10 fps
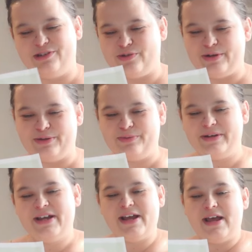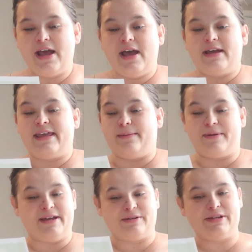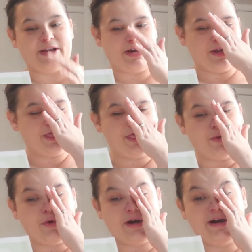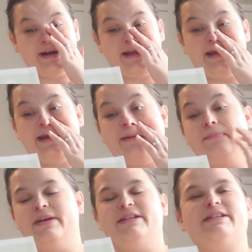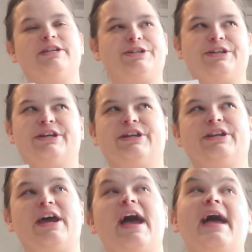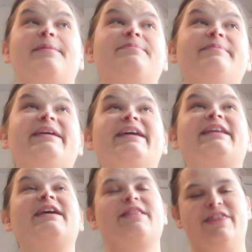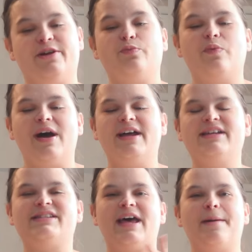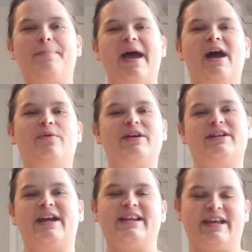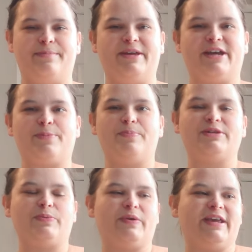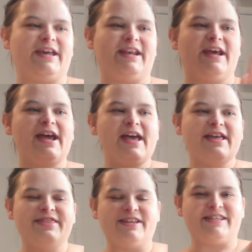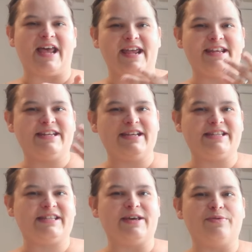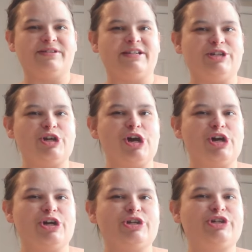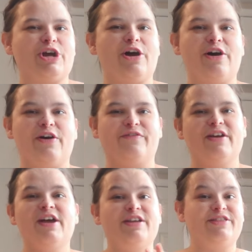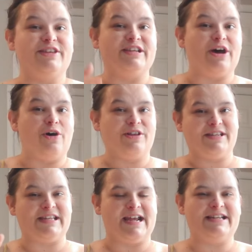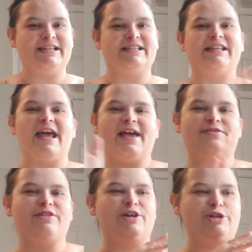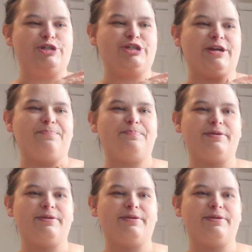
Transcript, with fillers: true. Camp counselor, authority position. I mean, there was a power dynamic between the scientist that was in charge of all the scientists and the ship